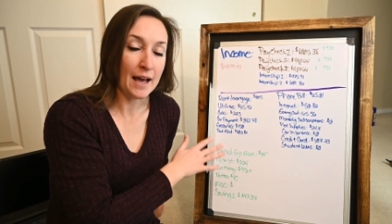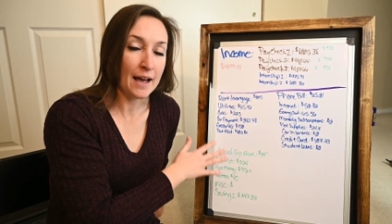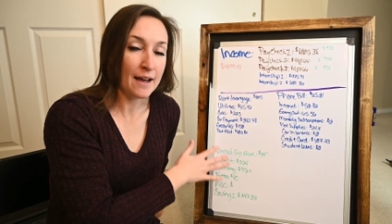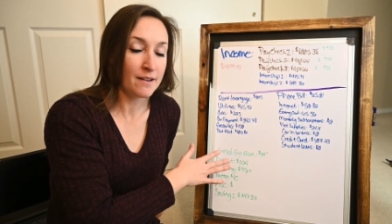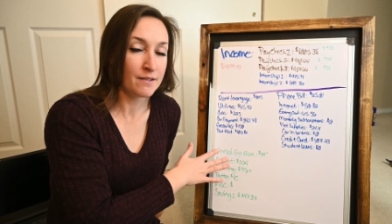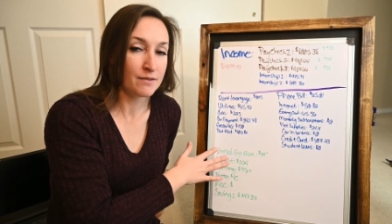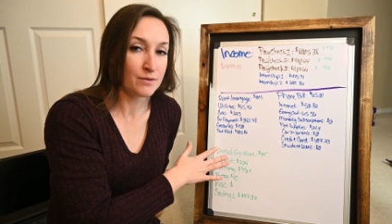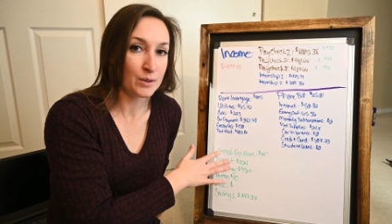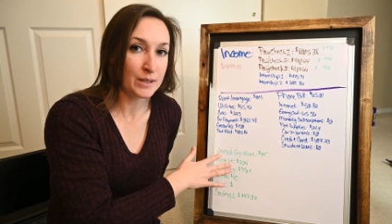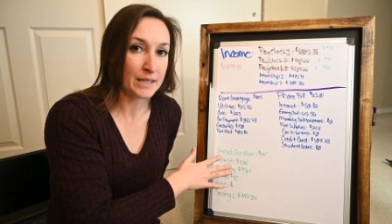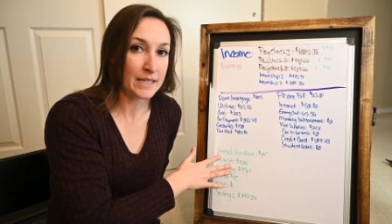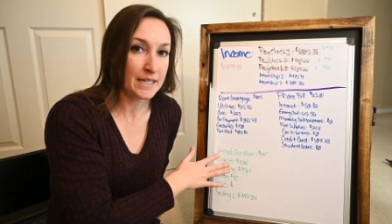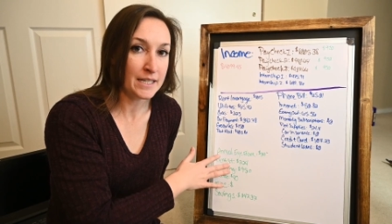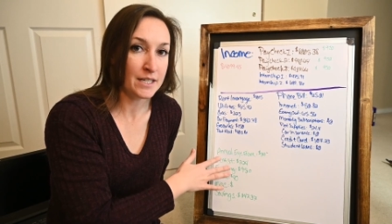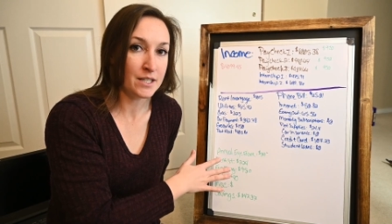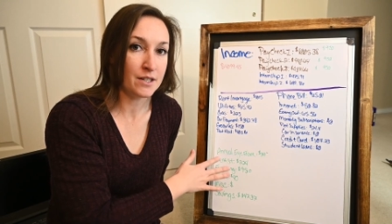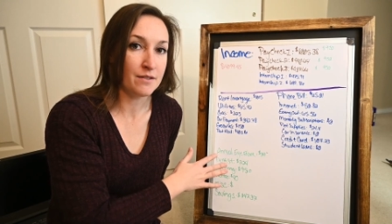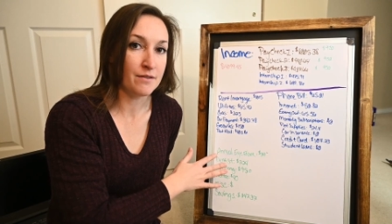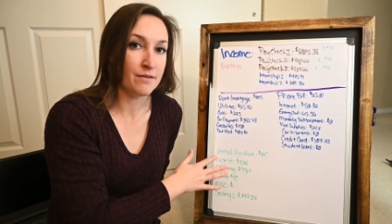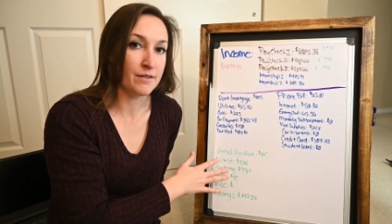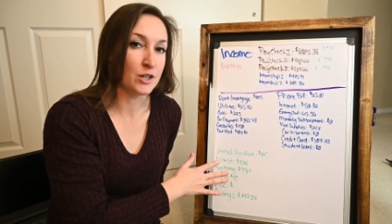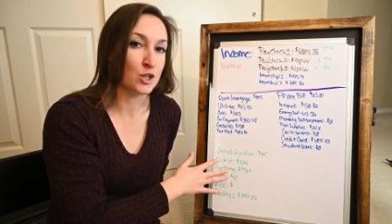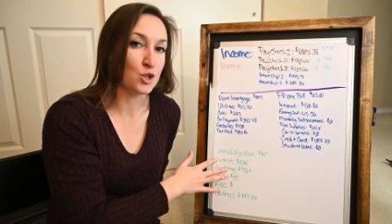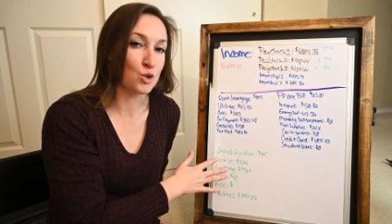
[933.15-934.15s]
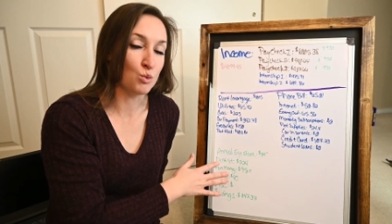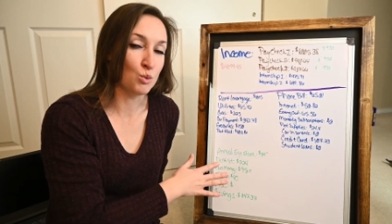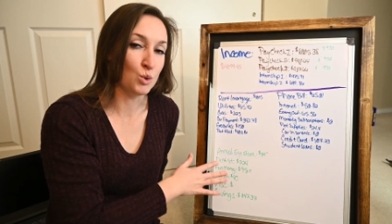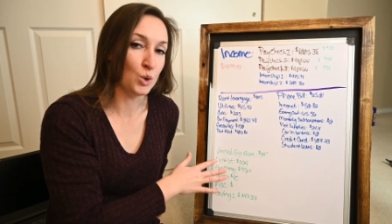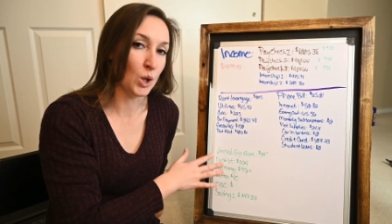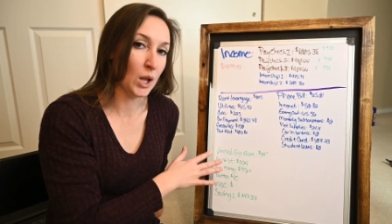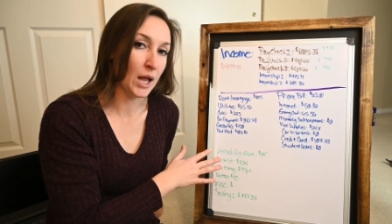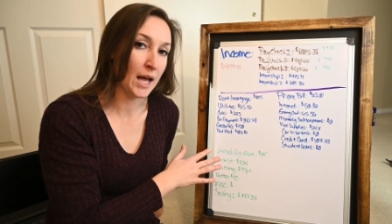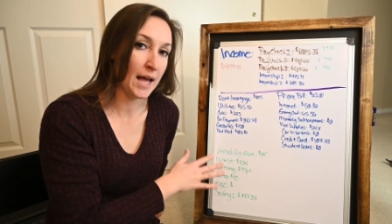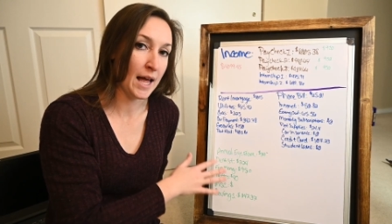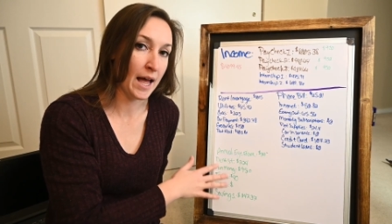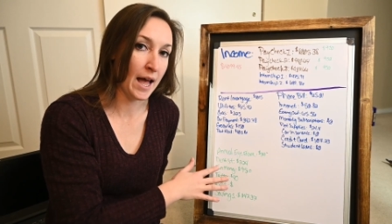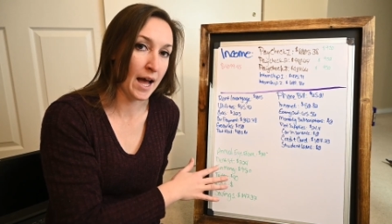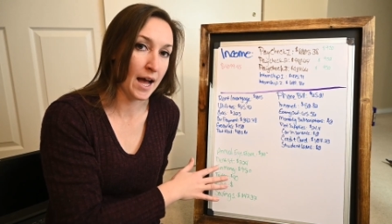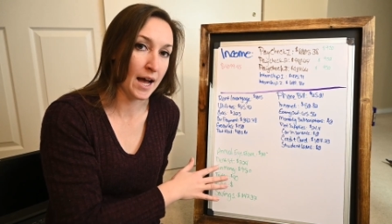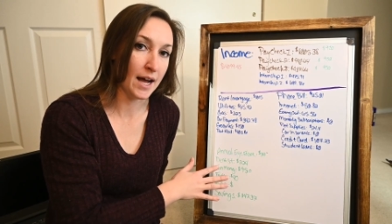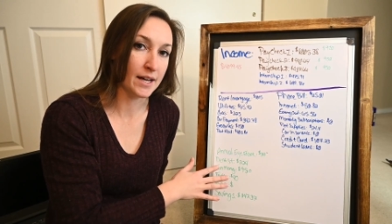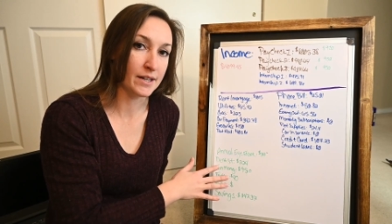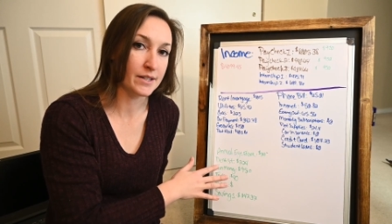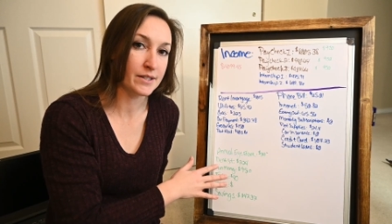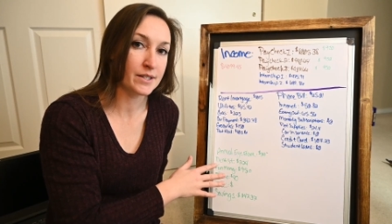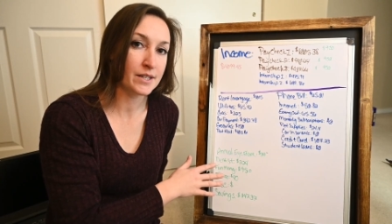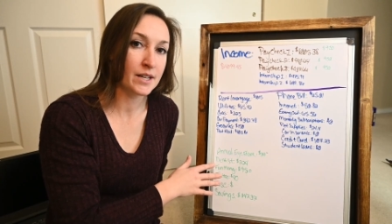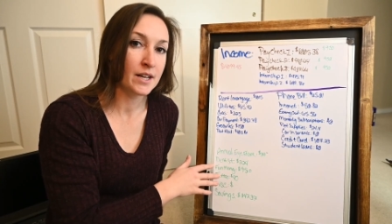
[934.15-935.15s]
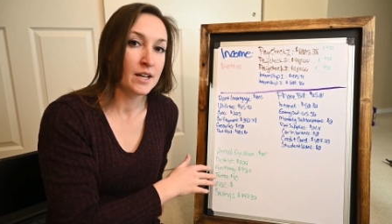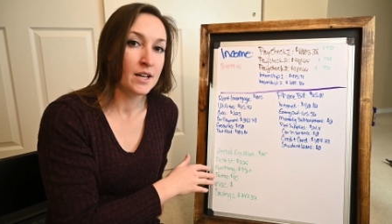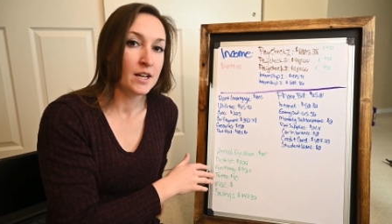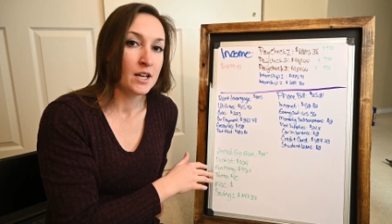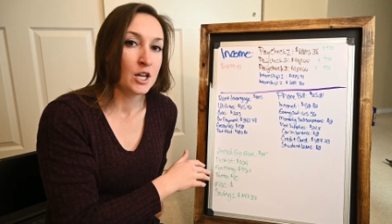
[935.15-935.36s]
every individual has.